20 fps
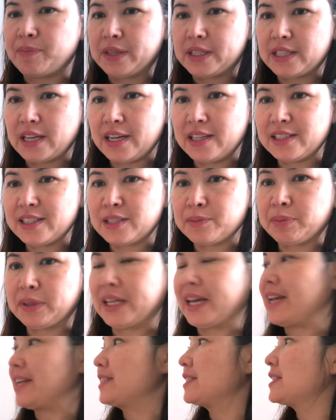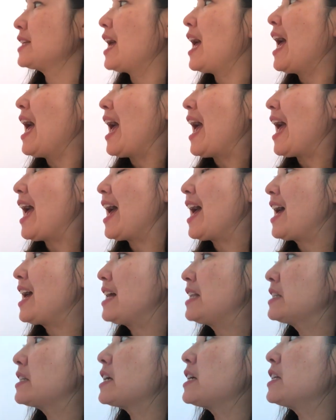the tens place
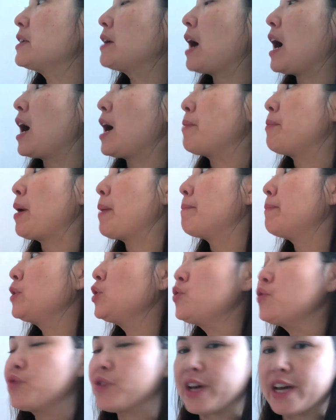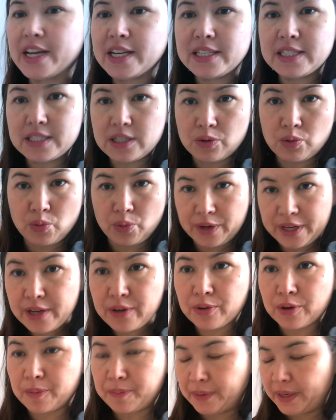and move it,
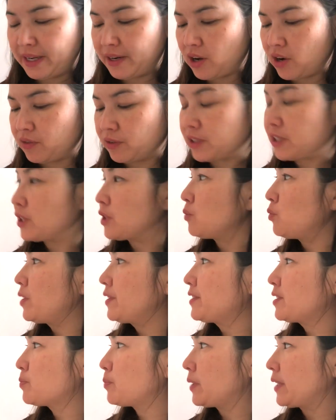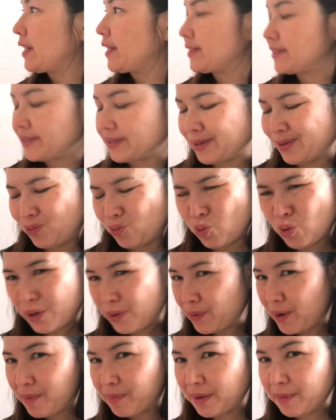regroup it over to the ones place. What
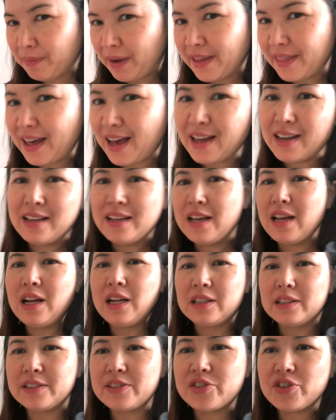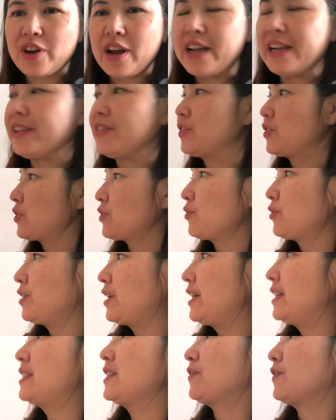do I mean by that? Let's try it in
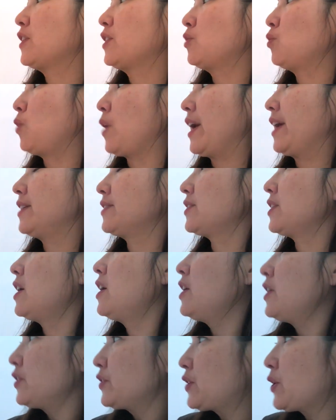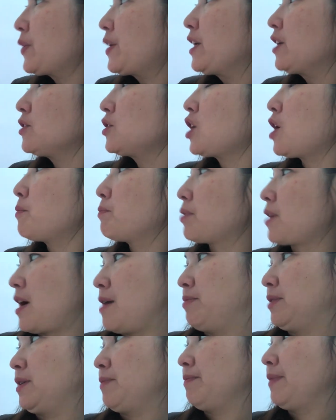3 different ways. So here's our
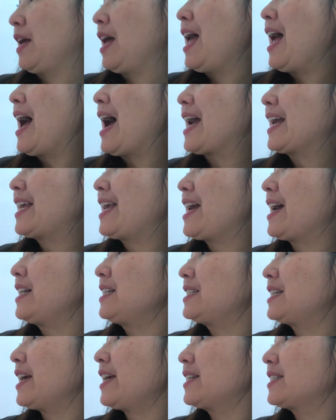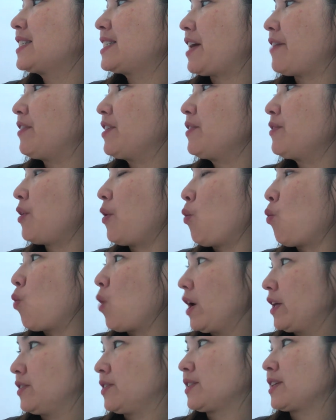problem. I can't take 7
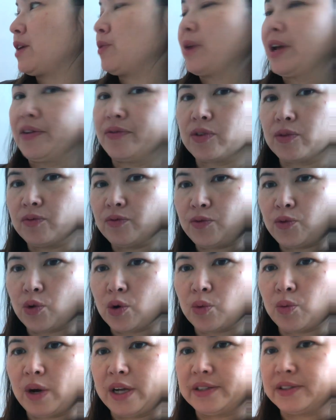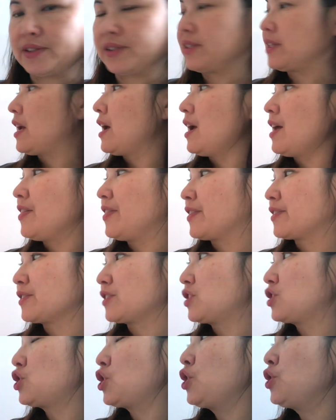ones away from 4 ones.
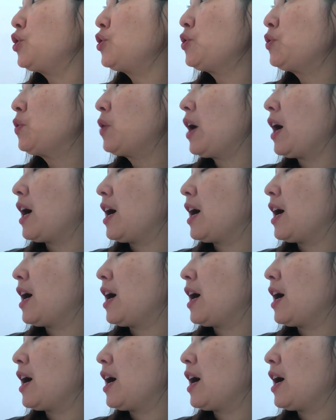There's too